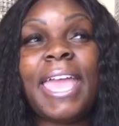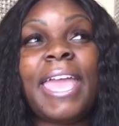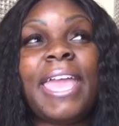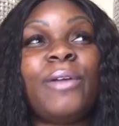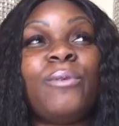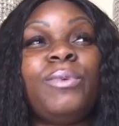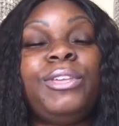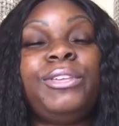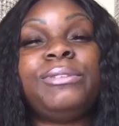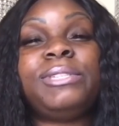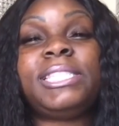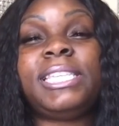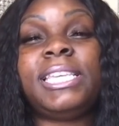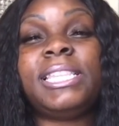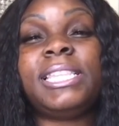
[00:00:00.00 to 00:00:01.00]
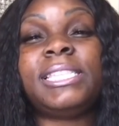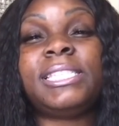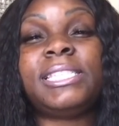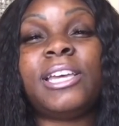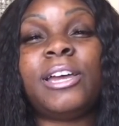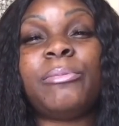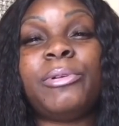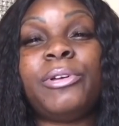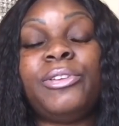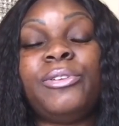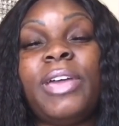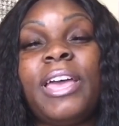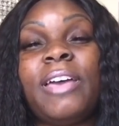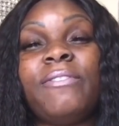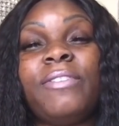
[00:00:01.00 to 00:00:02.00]
And when you see this number,
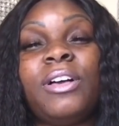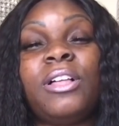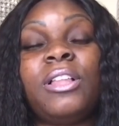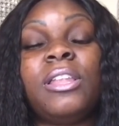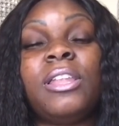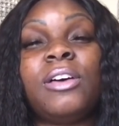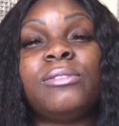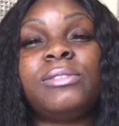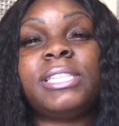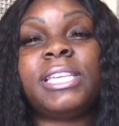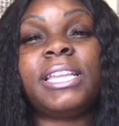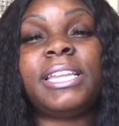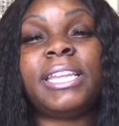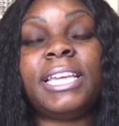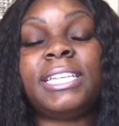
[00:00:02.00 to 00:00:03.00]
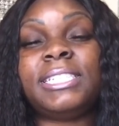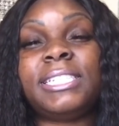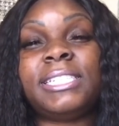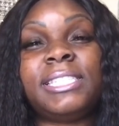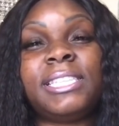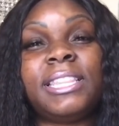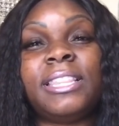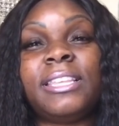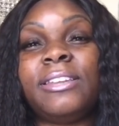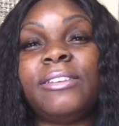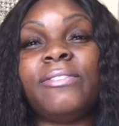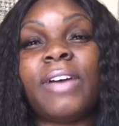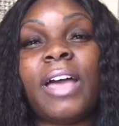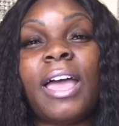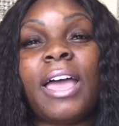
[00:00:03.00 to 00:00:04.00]
you have a close connection to the
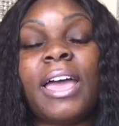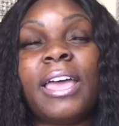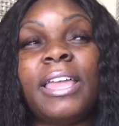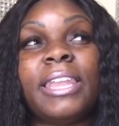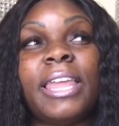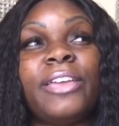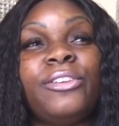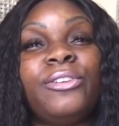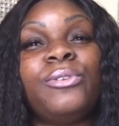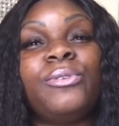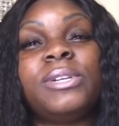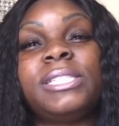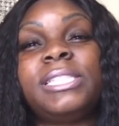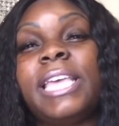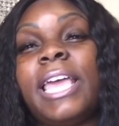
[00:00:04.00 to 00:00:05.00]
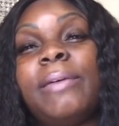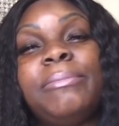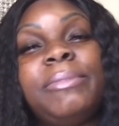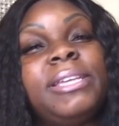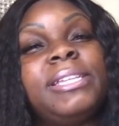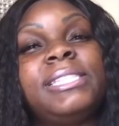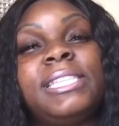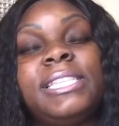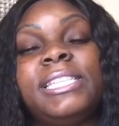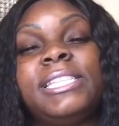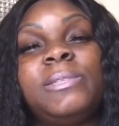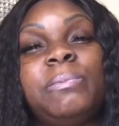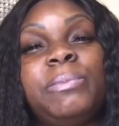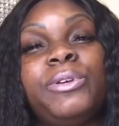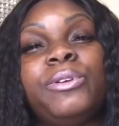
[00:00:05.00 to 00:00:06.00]
divine, like you are tapped into the
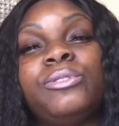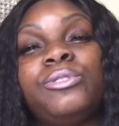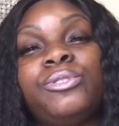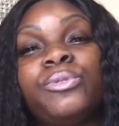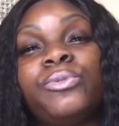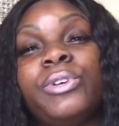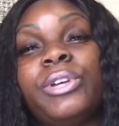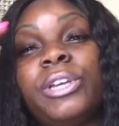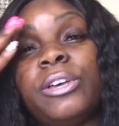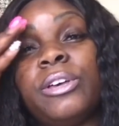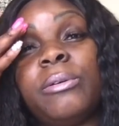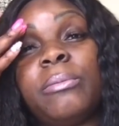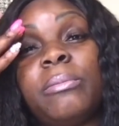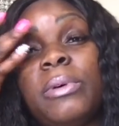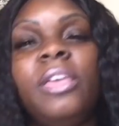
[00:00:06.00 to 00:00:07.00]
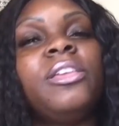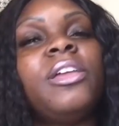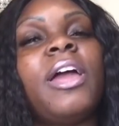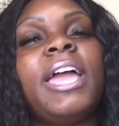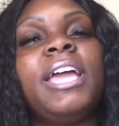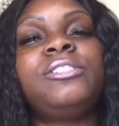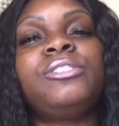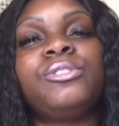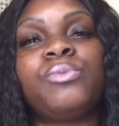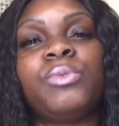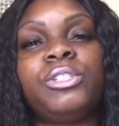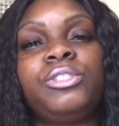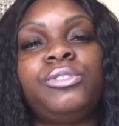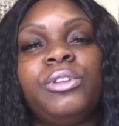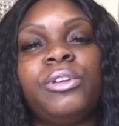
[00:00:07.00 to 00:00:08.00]
spiritual realm. Your angels
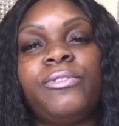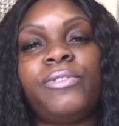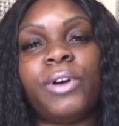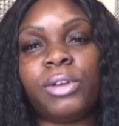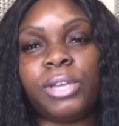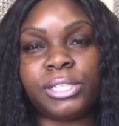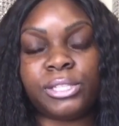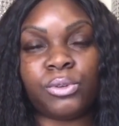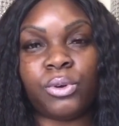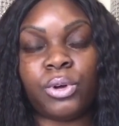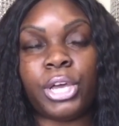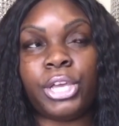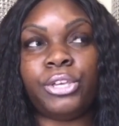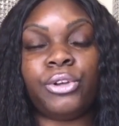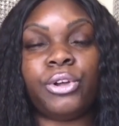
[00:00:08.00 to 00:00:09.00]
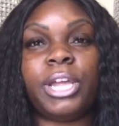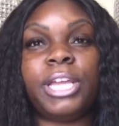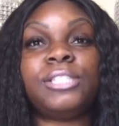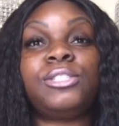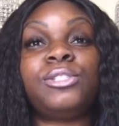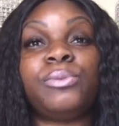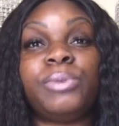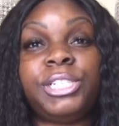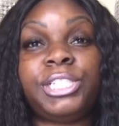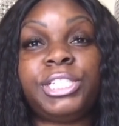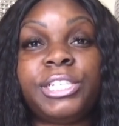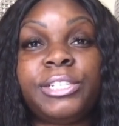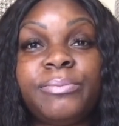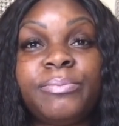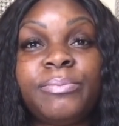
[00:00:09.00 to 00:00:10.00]
want you to focus on your
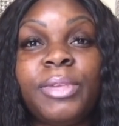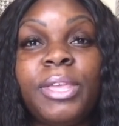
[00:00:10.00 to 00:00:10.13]
intuition